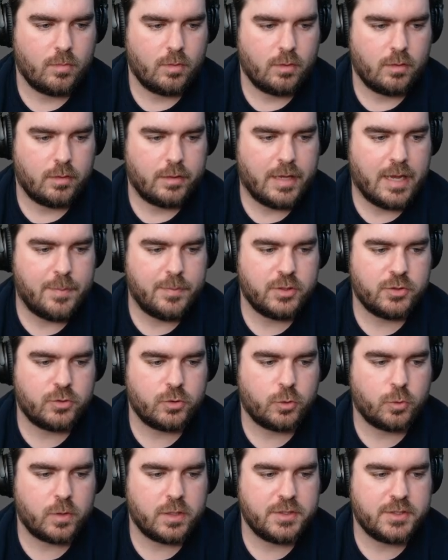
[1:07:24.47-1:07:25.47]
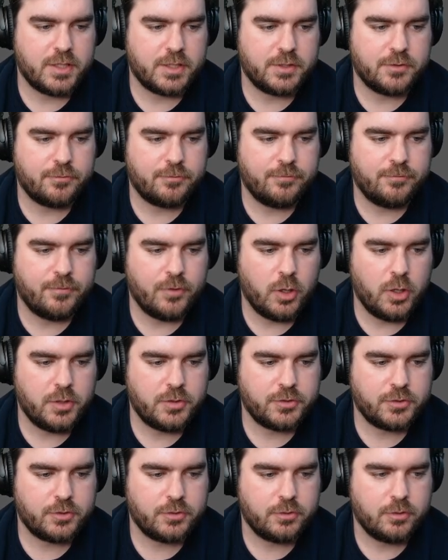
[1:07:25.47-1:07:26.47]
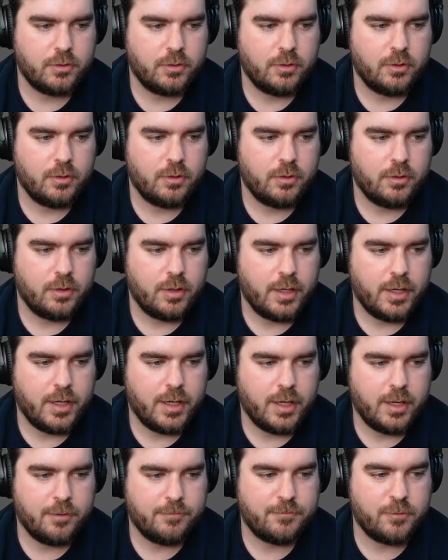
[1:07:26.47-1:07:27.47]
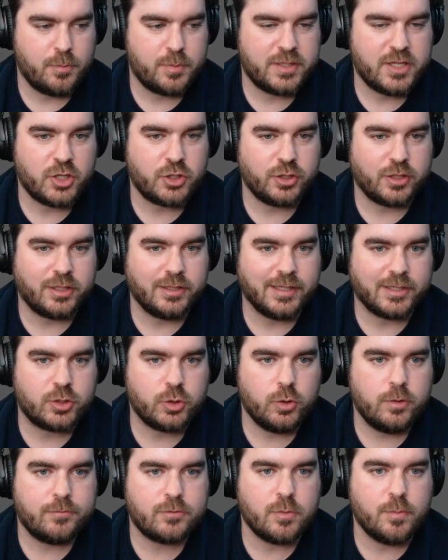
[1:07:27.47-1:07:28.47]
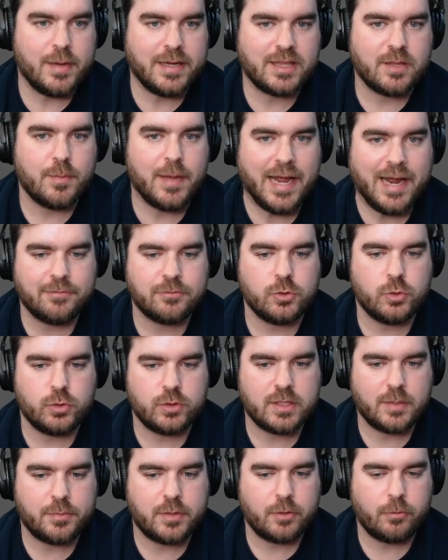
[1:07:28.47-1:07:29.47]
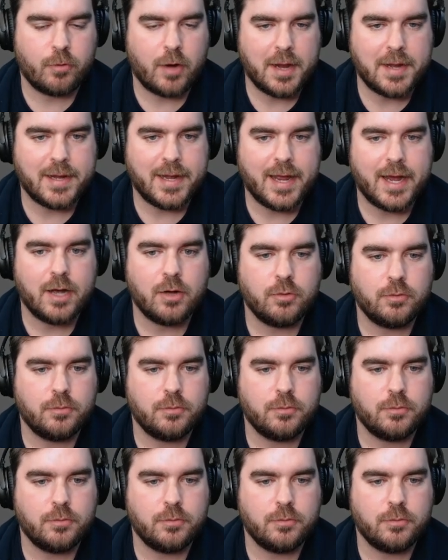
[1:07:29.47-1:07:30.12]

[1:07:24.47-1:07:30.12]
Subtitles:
Happy just to Green Suns first for potentially collect Oop to make them have to do something right now.